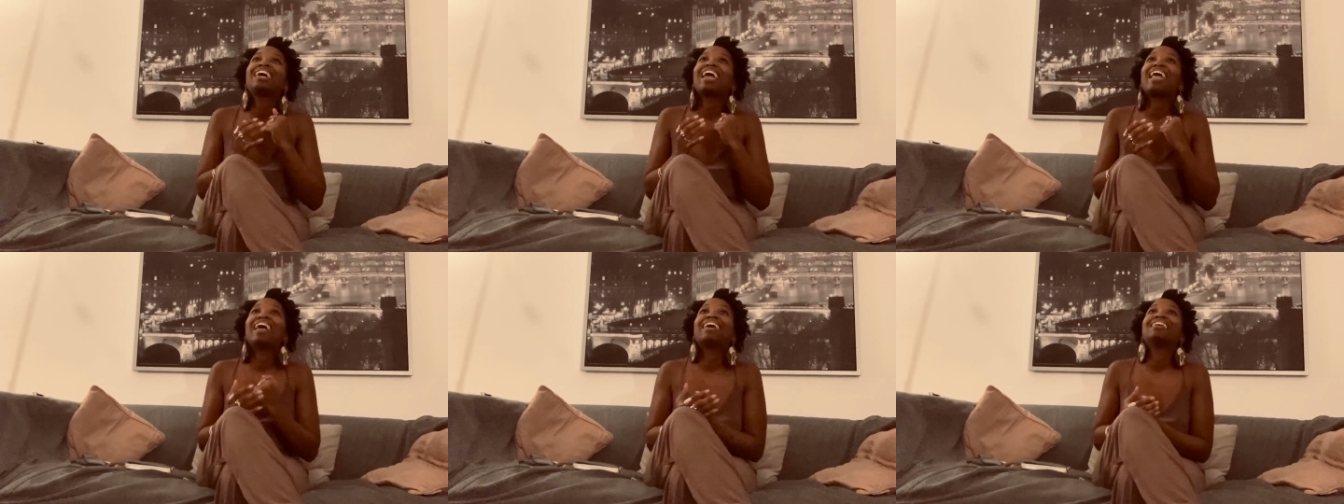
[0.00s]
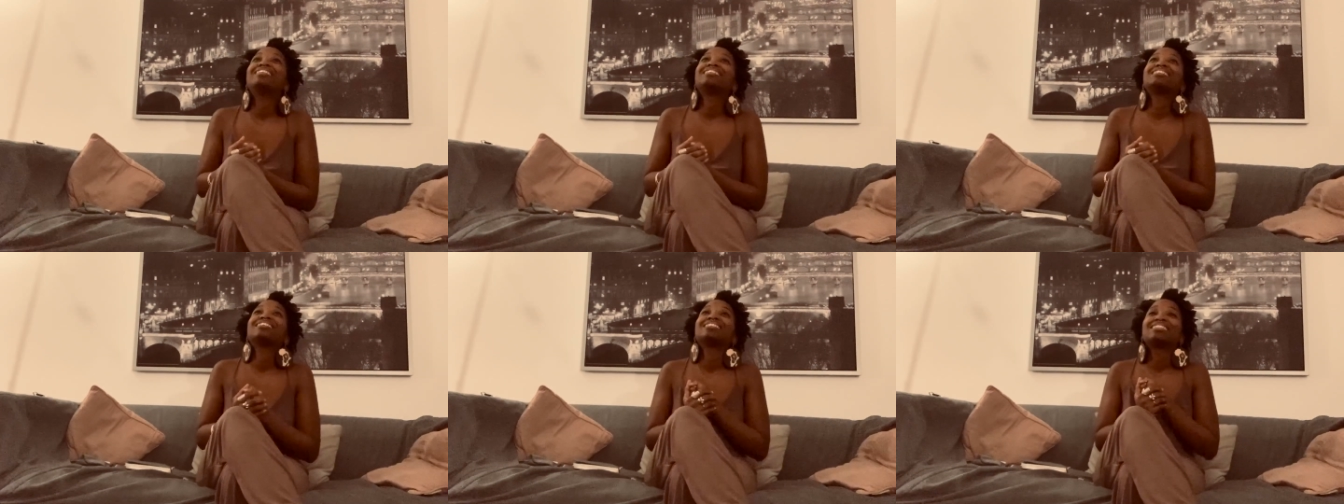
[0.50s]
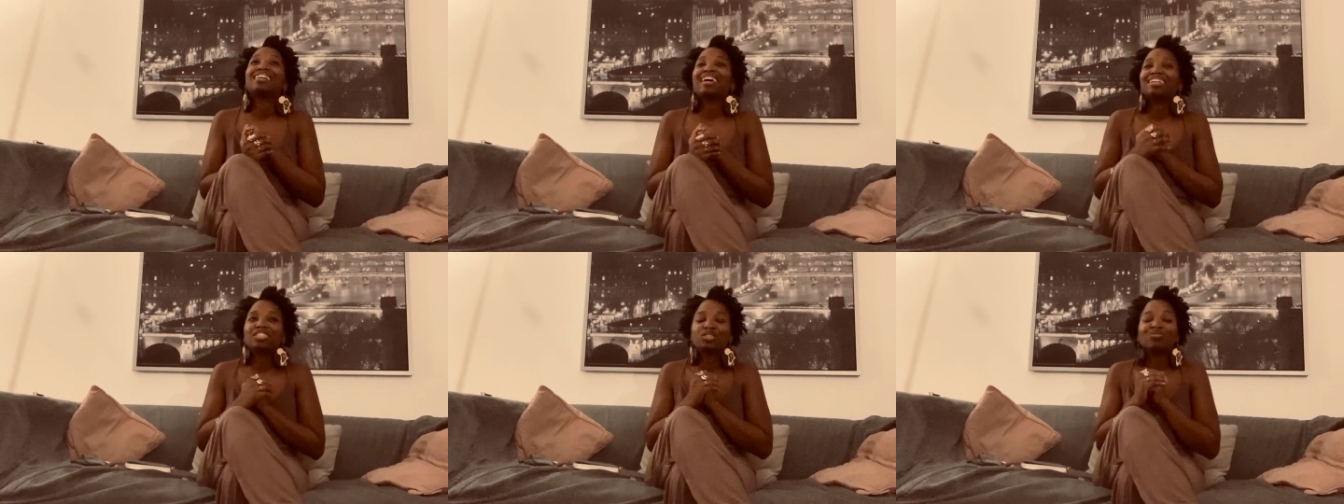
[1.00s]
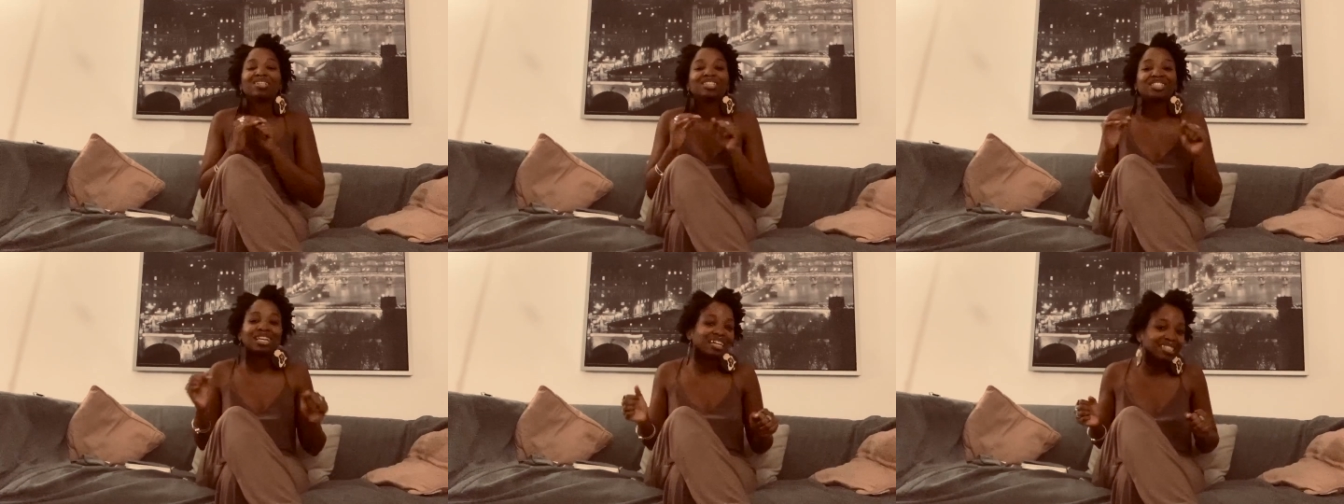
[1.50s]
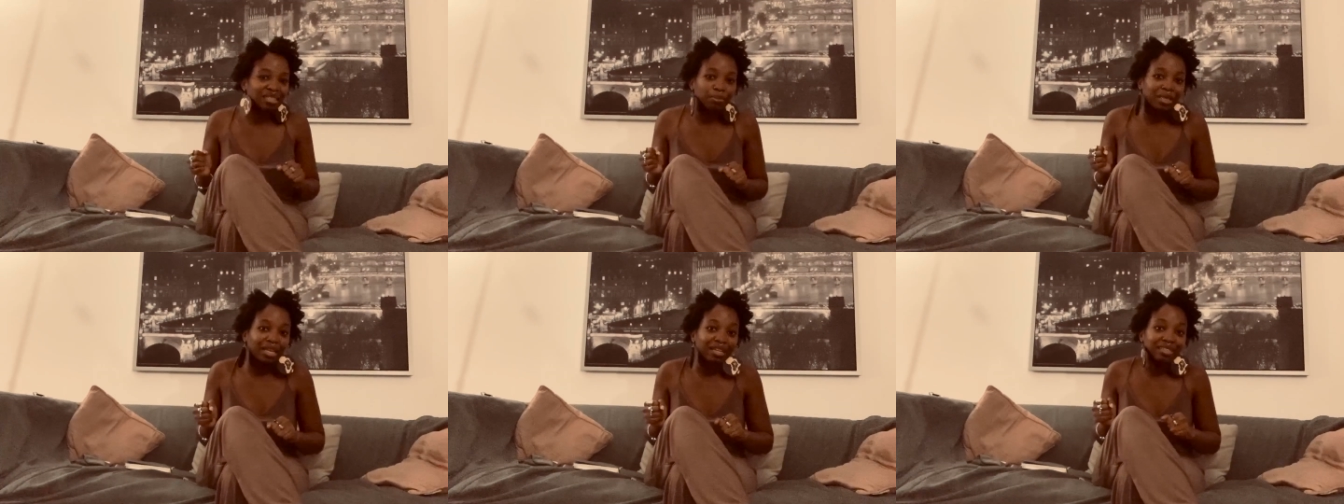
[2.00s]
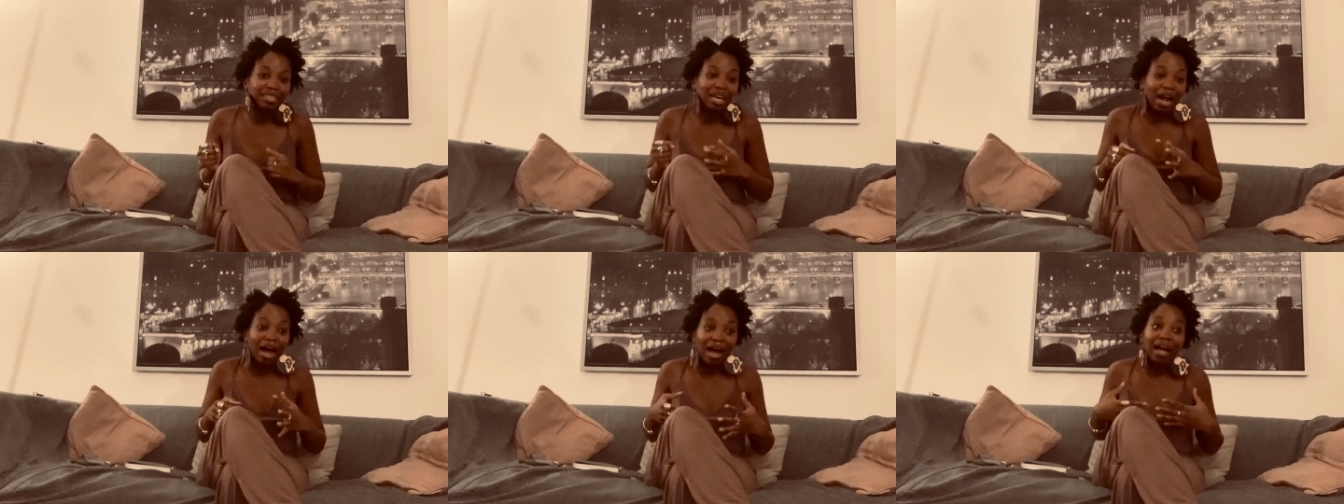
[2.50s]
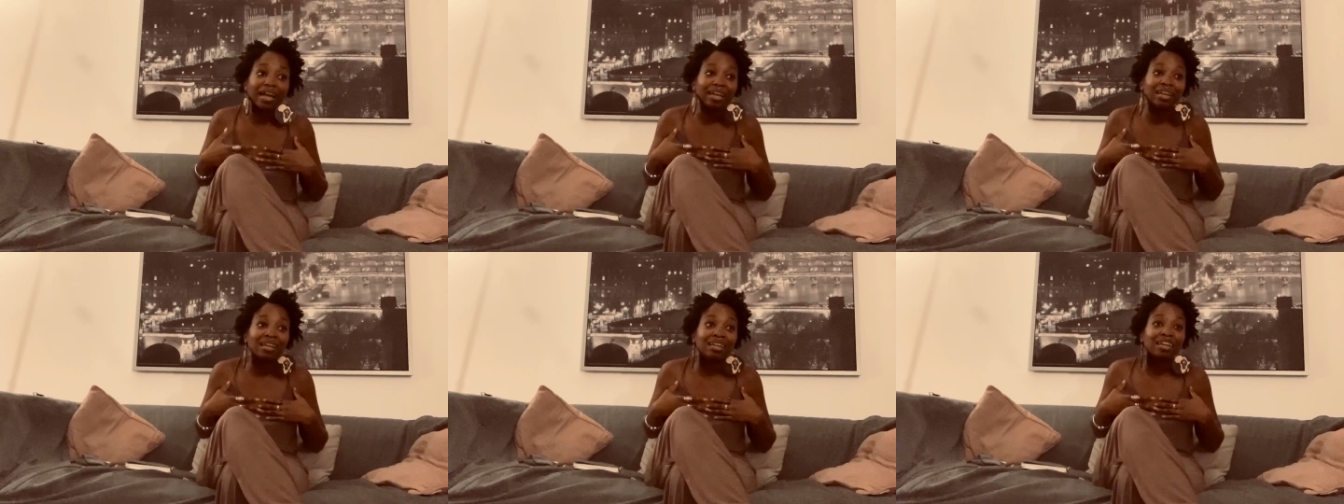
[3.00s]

And today I just want to share some things that I